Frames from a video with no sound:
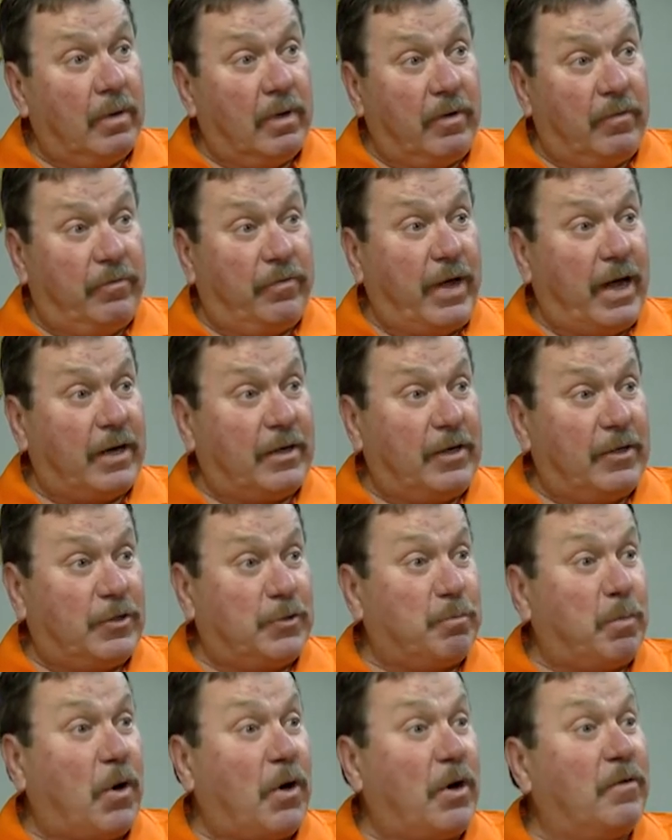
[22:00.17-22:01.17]
In fact,
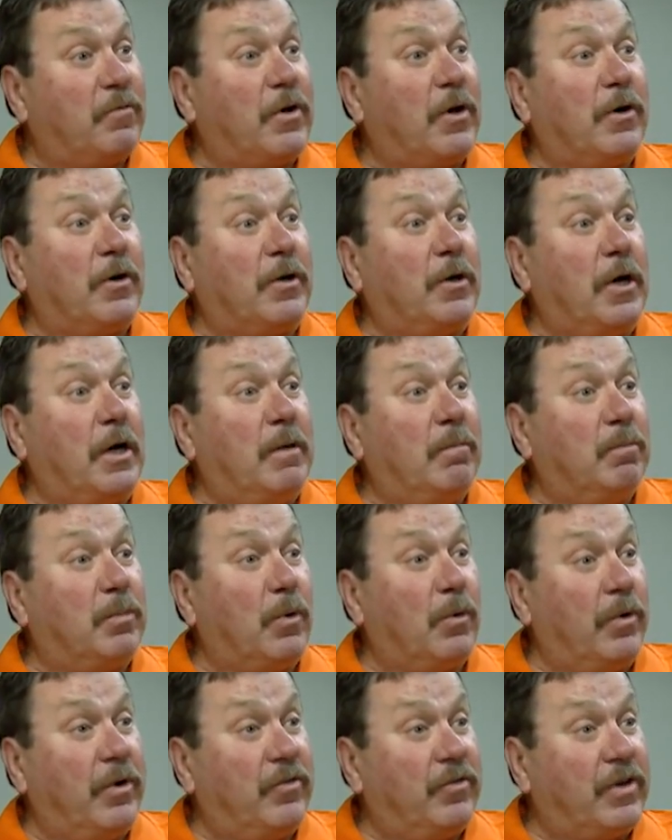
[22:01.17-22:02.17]
it's part of our
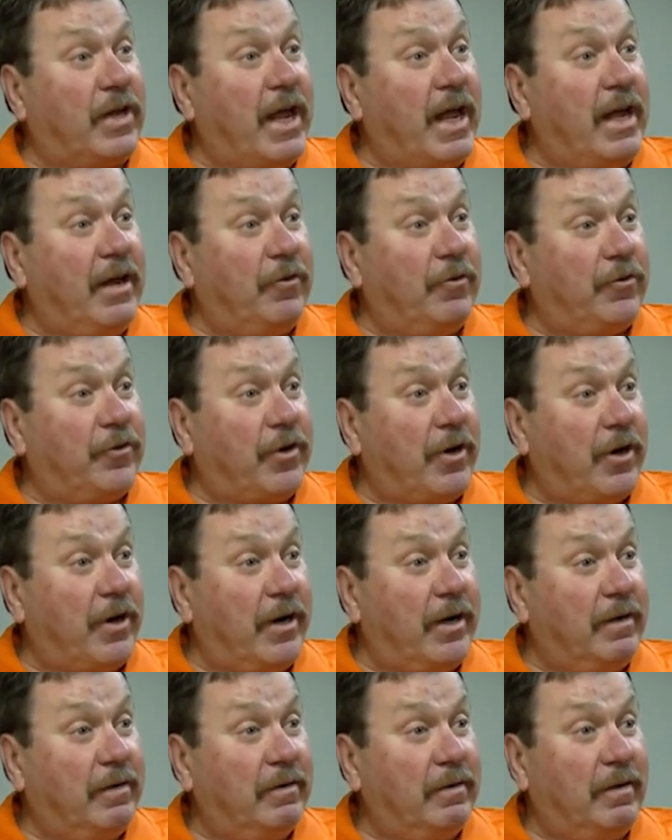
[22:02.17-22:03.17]
employees' gain
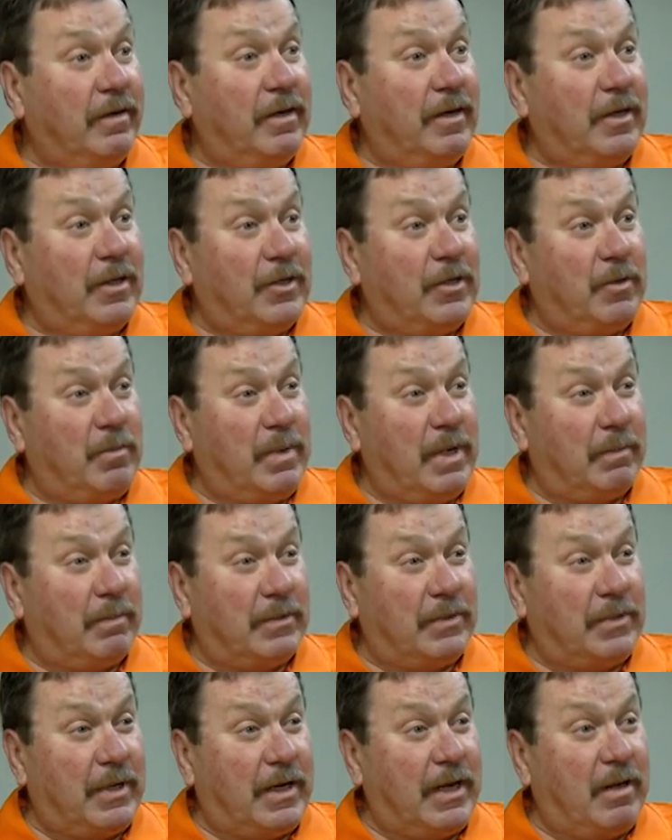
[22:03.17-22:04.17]
sharing to be able
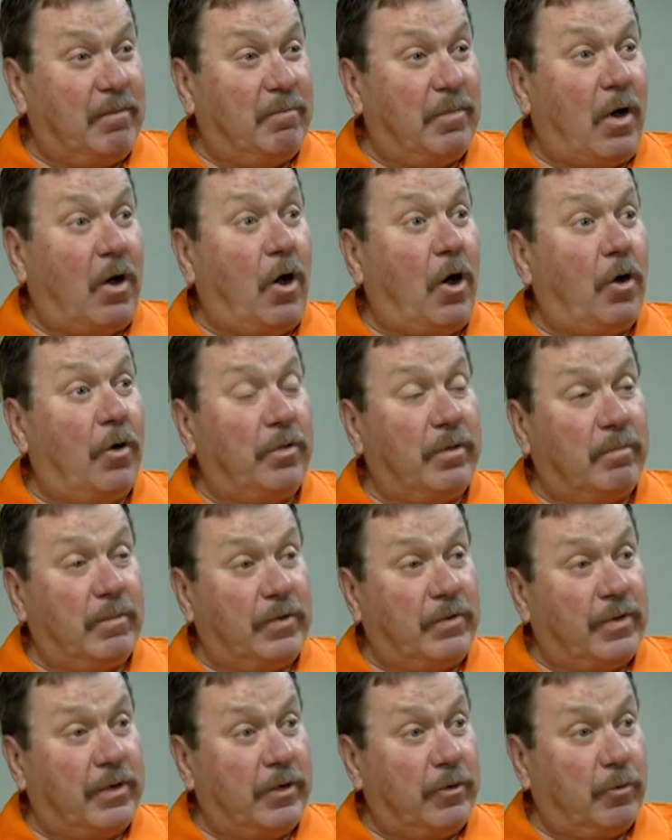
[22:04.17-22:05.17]
get all the
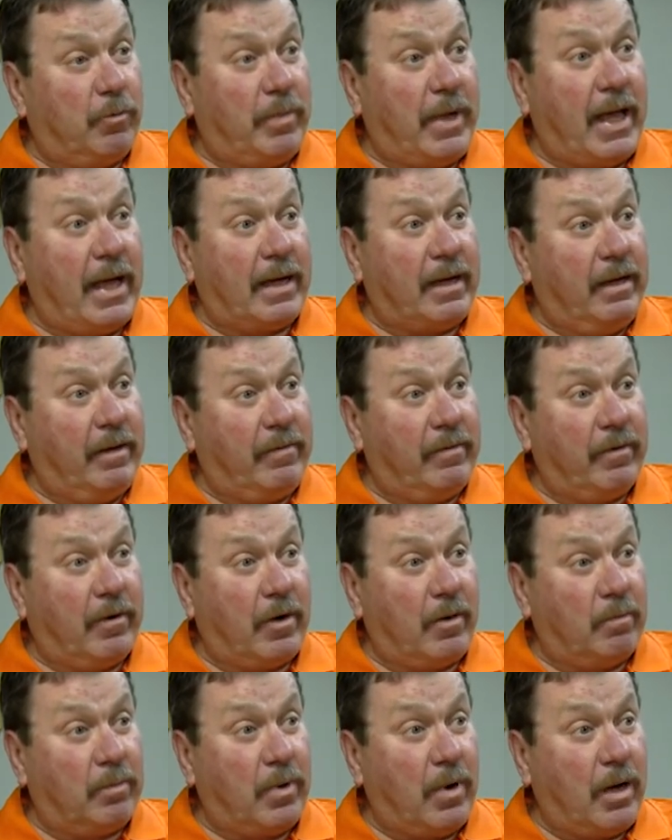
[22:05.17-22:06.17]
material back into
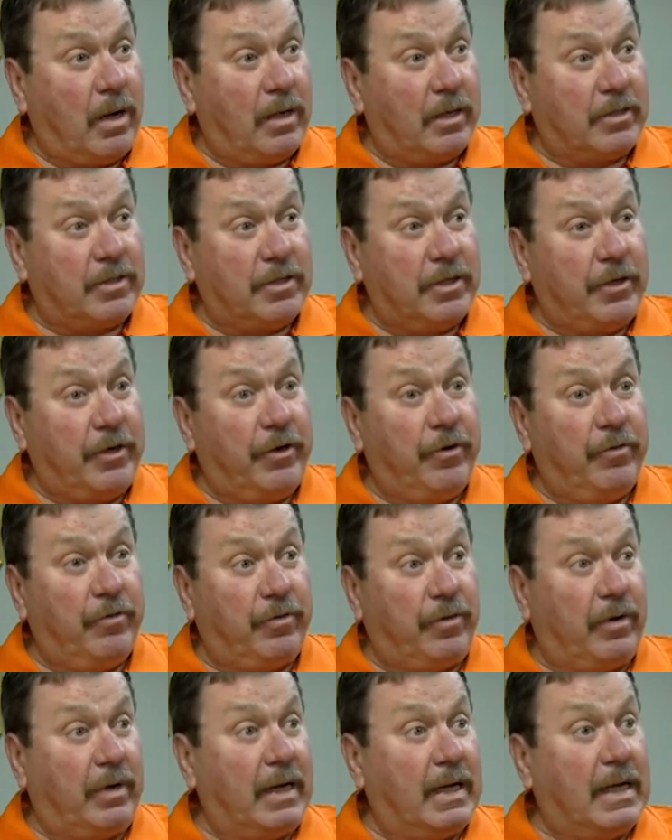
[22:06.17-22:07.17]
our products and use
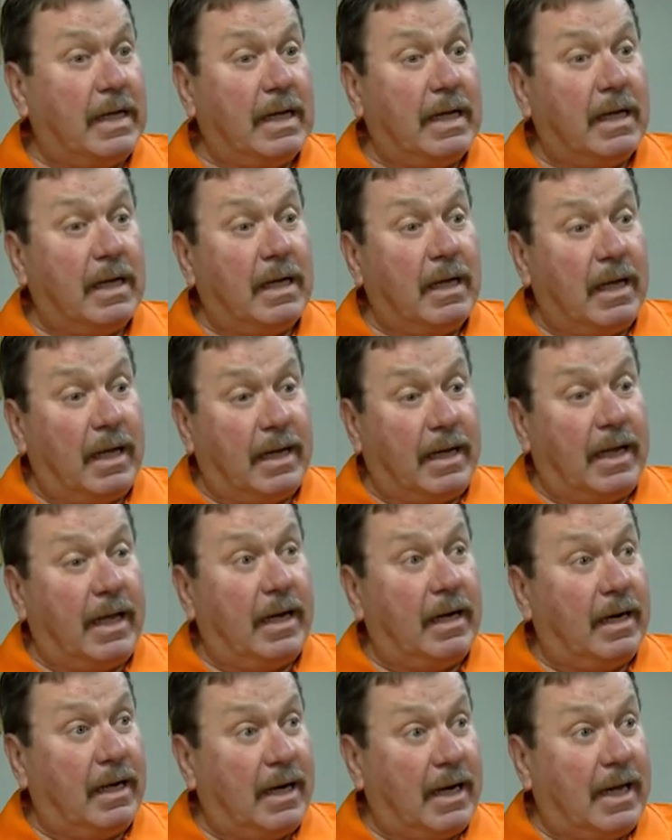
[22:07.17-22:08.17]
it
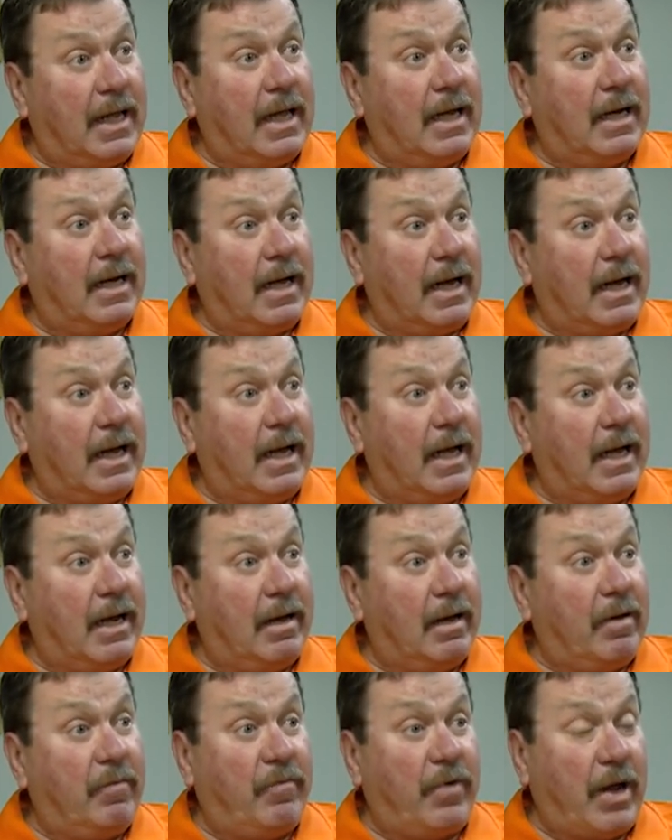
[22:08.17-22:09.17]
again and again and
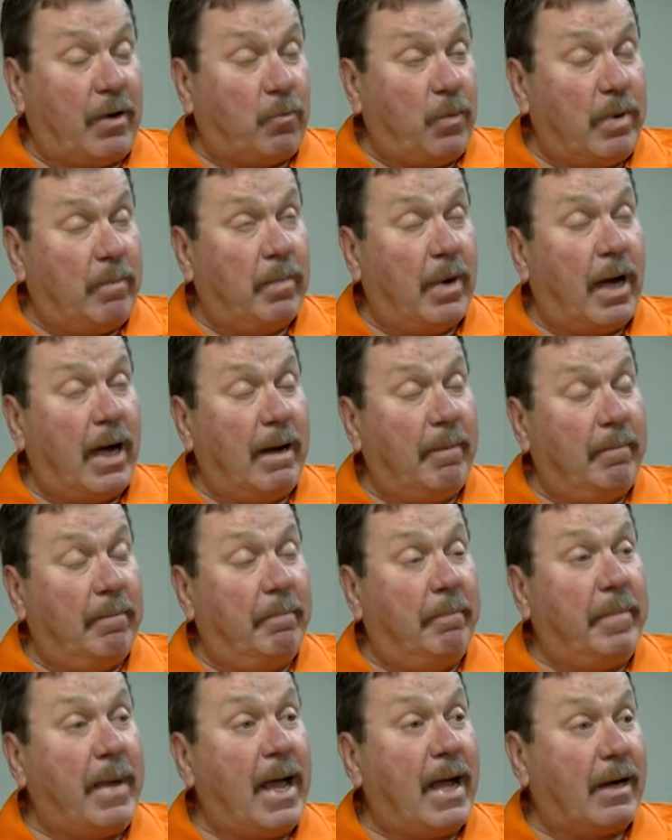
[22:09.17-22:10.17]
again. In fact, we buy
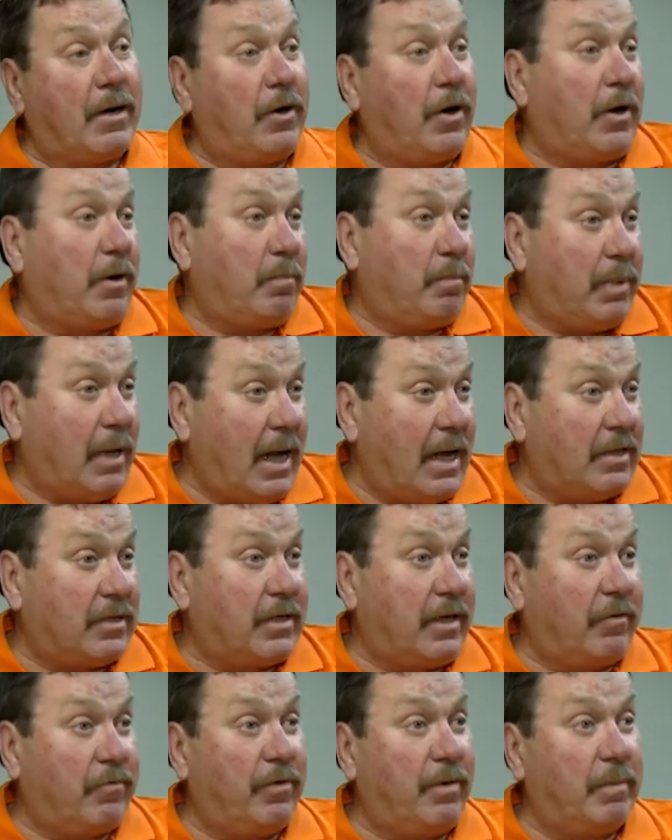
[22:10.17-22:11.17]
back our
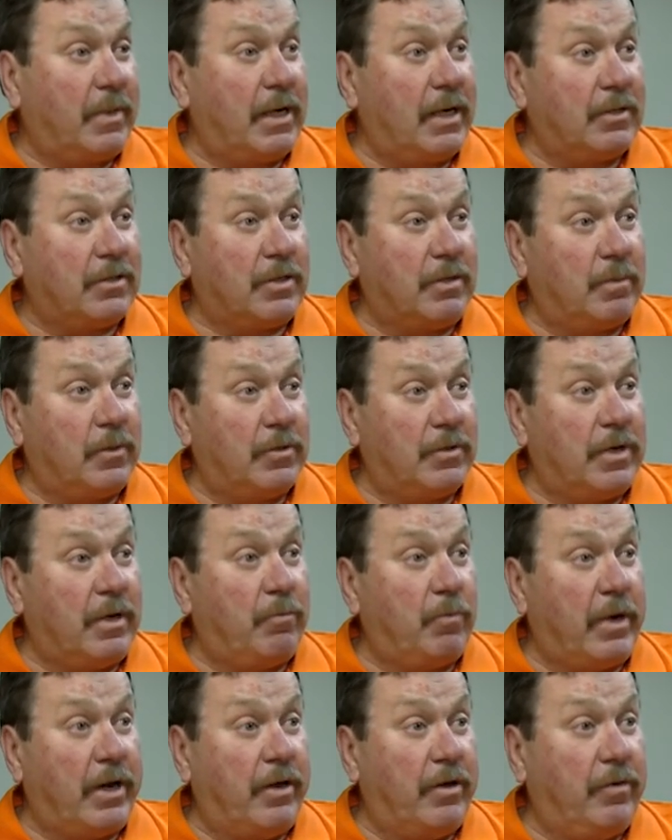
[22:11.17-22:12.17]
plastic from customers
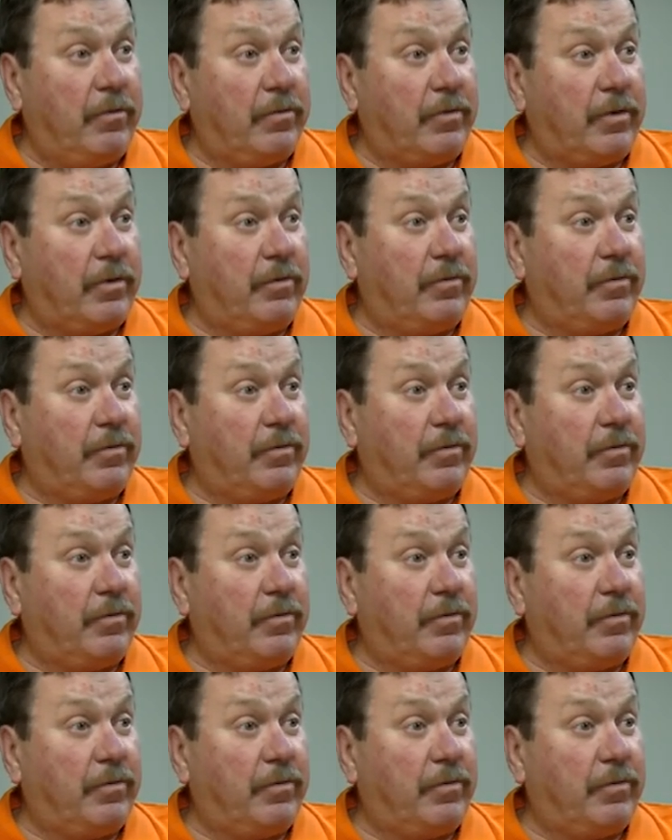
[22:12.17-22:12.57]
and reuse it.